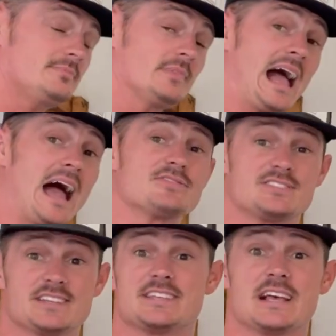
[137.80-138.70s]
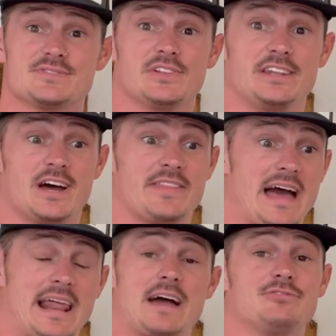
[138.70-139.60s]
I've successfully done
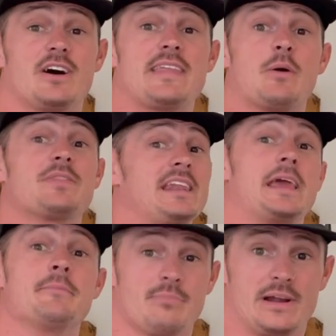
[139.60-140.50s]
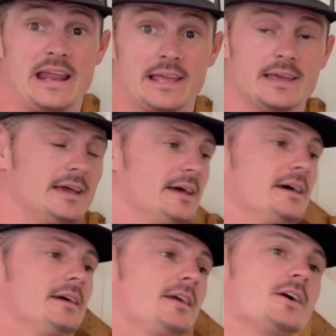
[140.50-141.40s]
that. I've done that with an inbreeding,
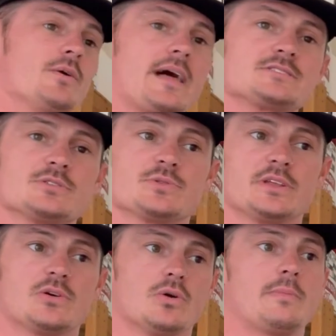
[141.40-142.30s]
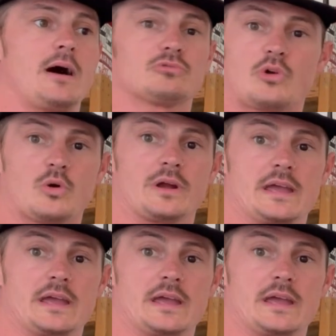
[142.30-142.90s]
you know, and that's what's really cool about Rory.